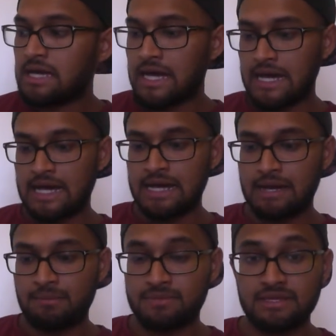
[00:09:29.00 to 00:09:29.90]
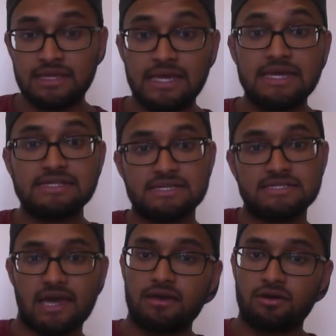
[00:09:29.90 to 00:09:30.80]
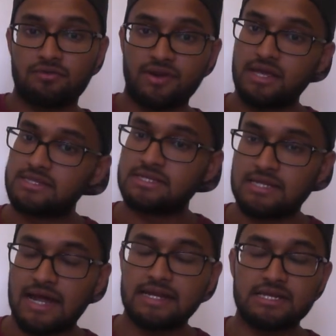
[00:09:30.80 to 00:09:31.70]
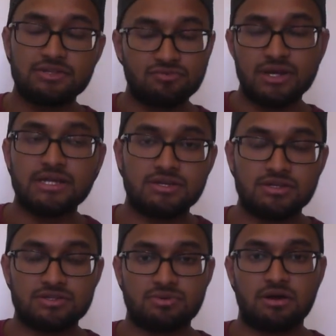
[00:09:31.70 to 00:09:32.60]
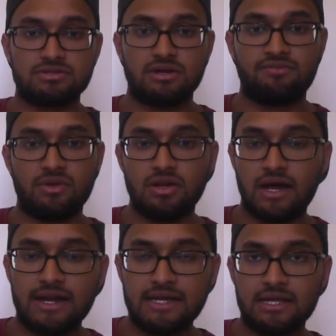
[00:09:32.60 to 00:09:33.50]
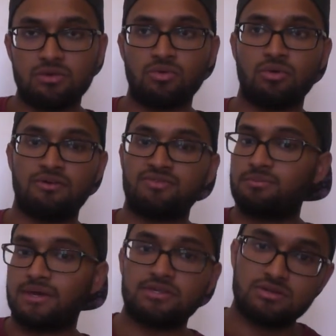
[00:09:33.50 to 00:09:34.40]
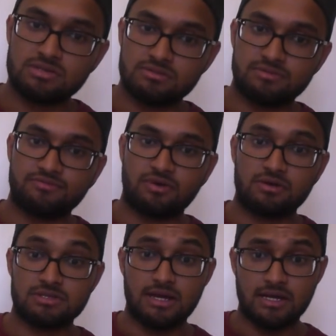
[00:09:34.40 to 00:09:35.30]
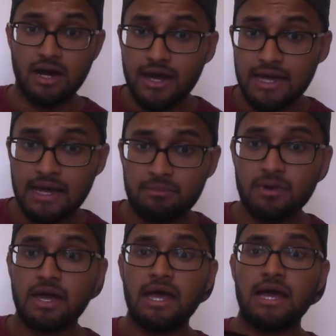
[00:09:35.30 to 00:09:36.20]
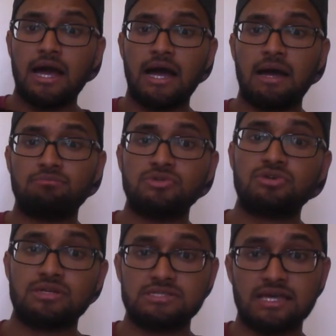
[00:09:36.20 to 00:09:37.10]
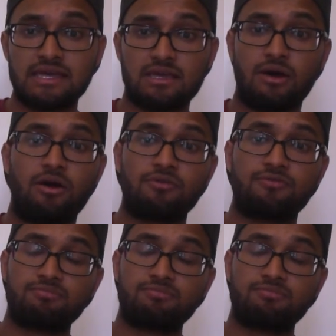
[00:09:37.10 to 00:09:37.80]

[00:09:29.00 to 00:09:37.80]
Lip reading: The easy takeoff and easy landing is really good as well. So if you're learning, or if you're a bit useless with drones like I am, you can take it off